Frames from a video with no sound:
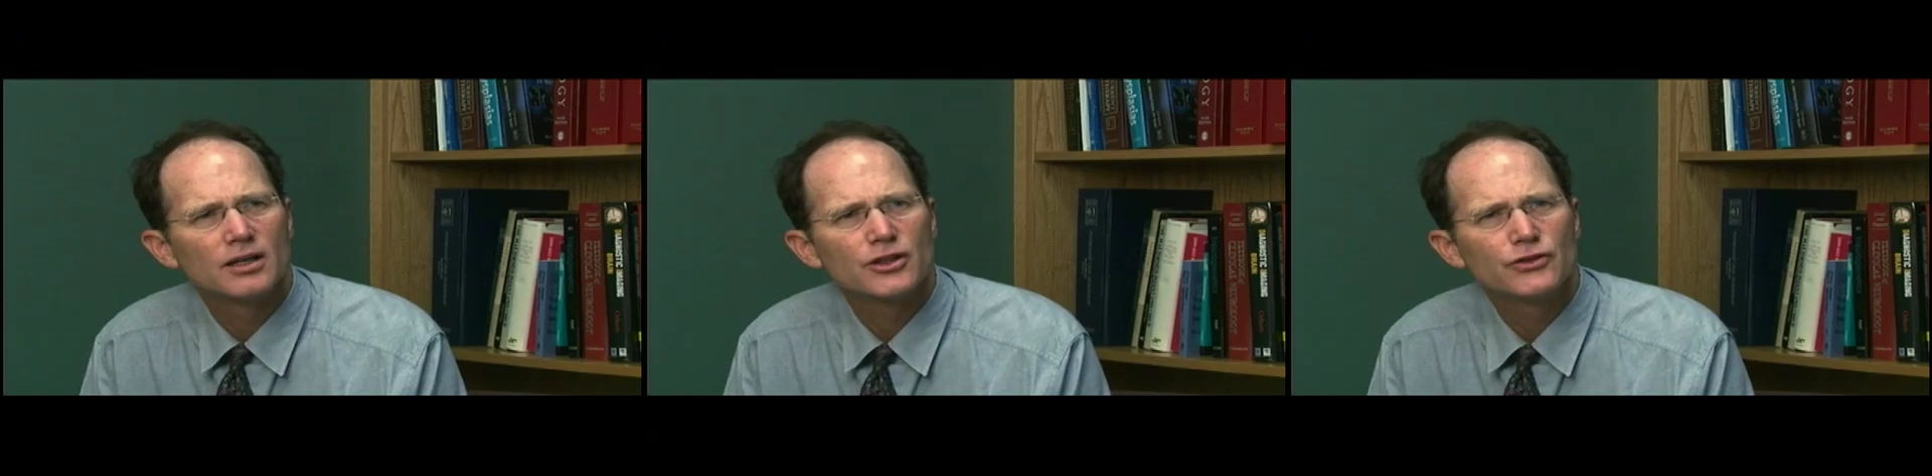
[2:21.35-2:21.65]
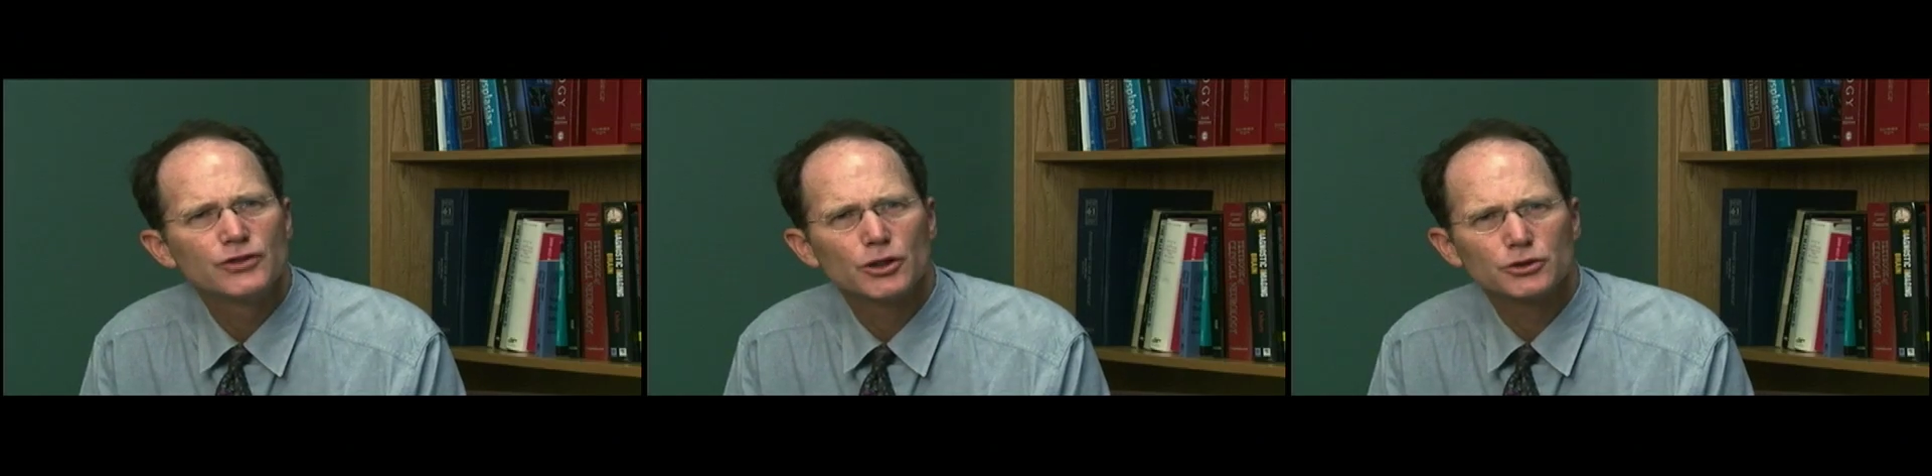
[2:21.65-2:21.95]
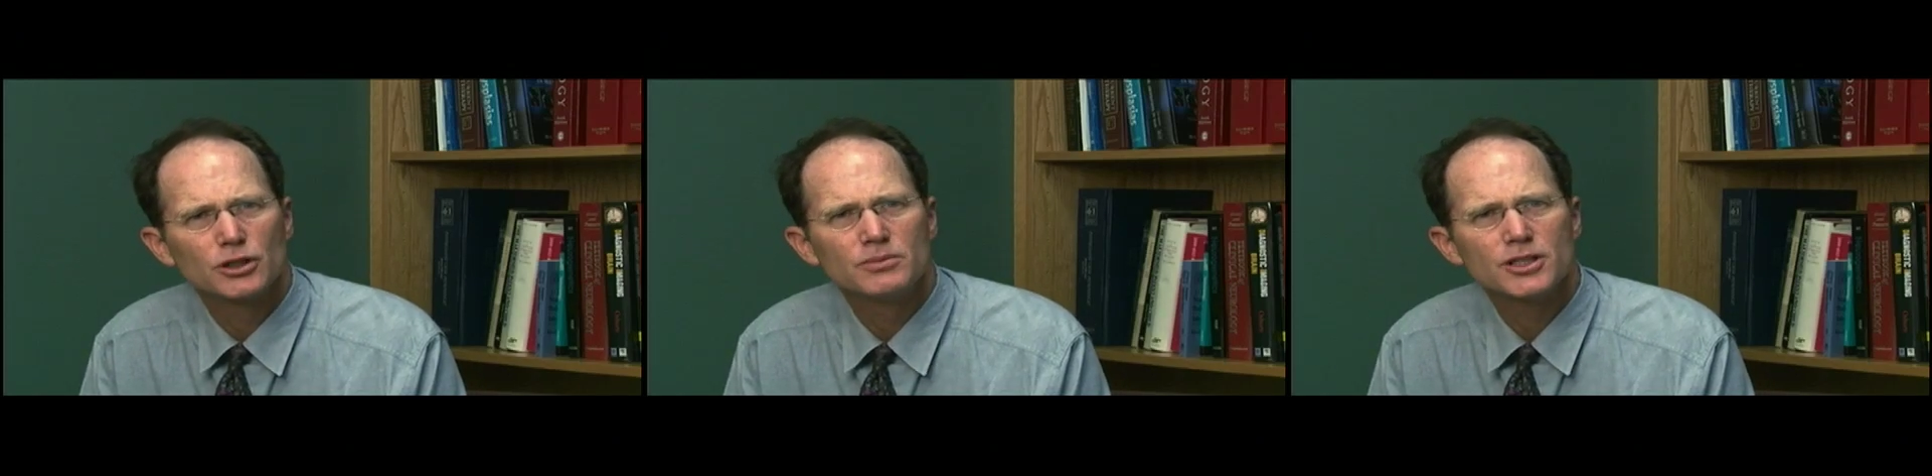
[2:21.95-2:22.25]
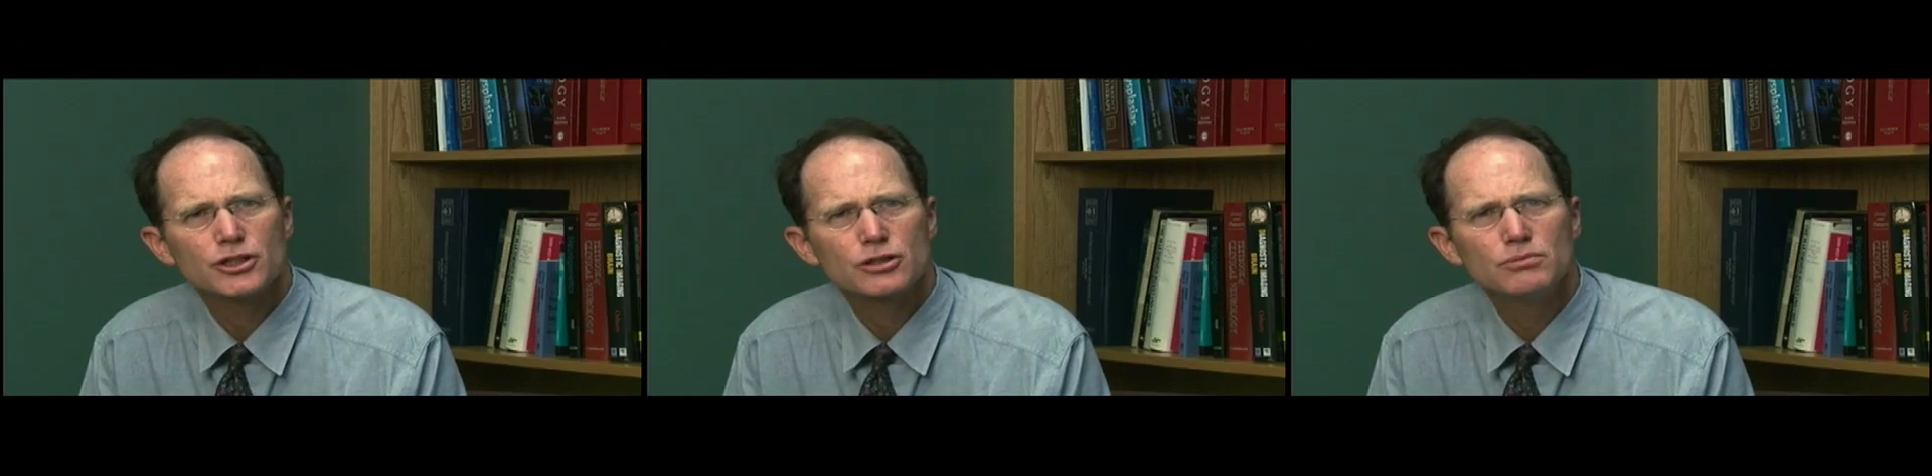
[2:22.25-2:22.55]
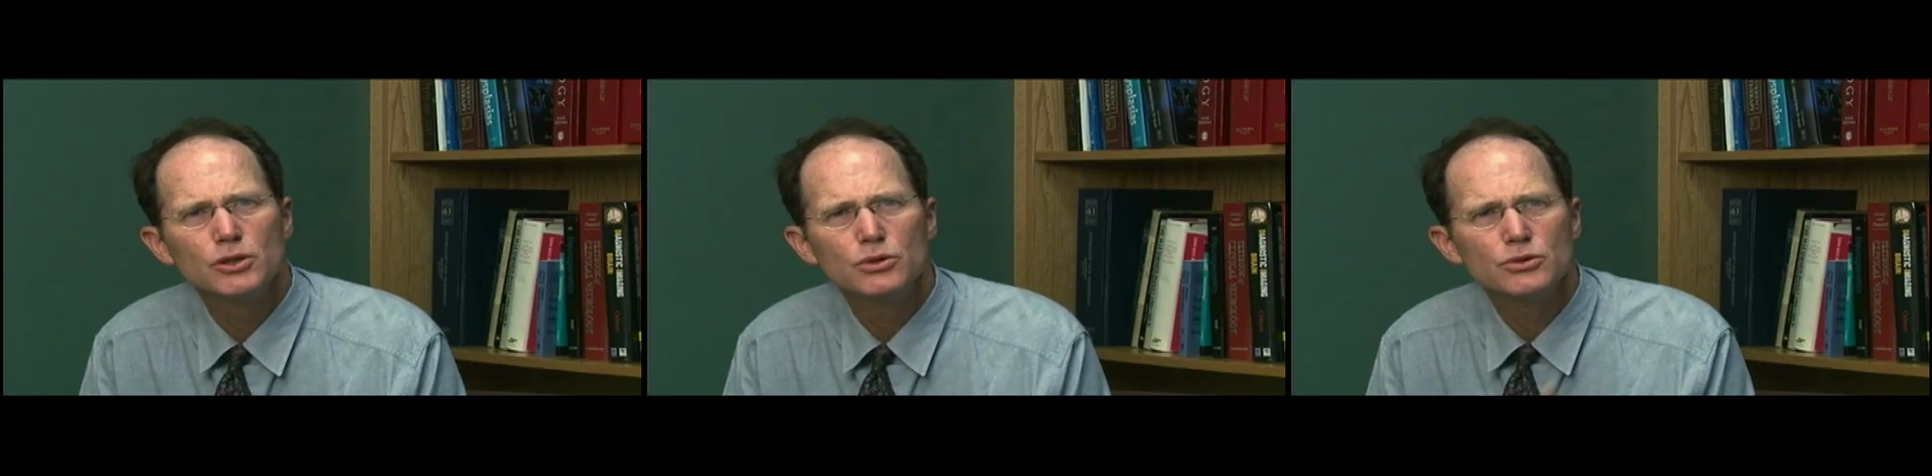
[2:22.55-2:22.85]
The philtrum is
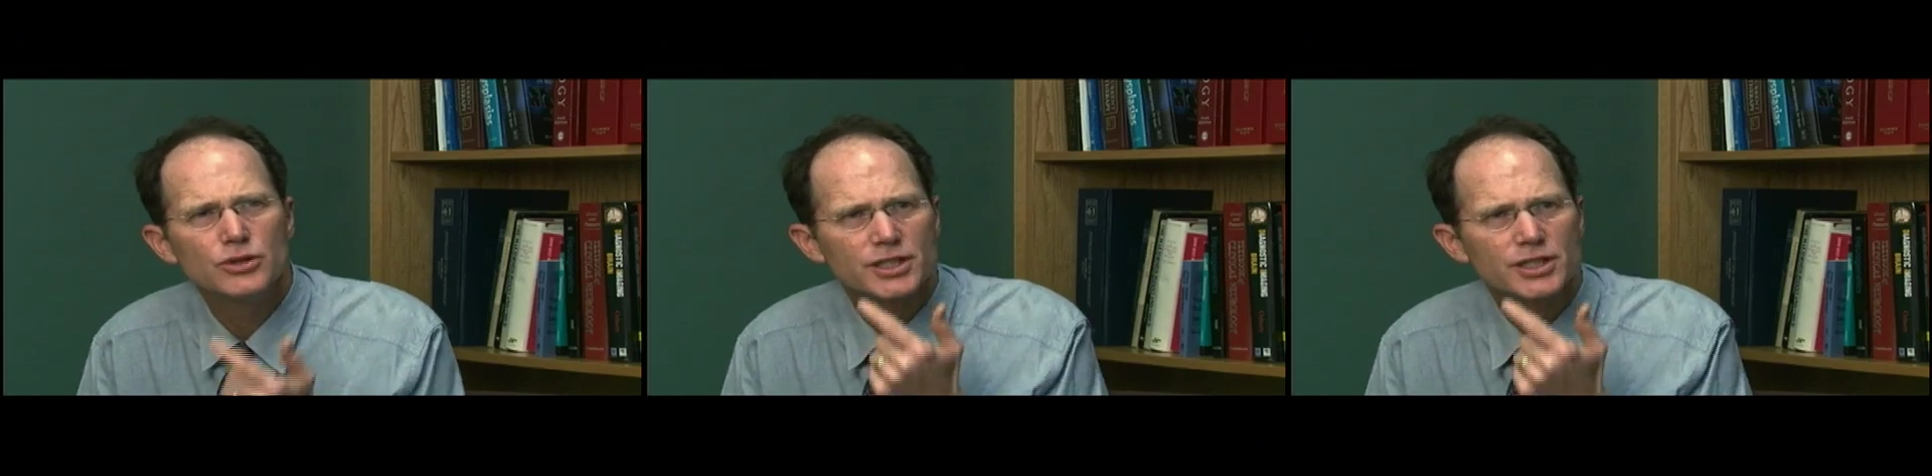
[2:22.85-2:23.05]
smooth.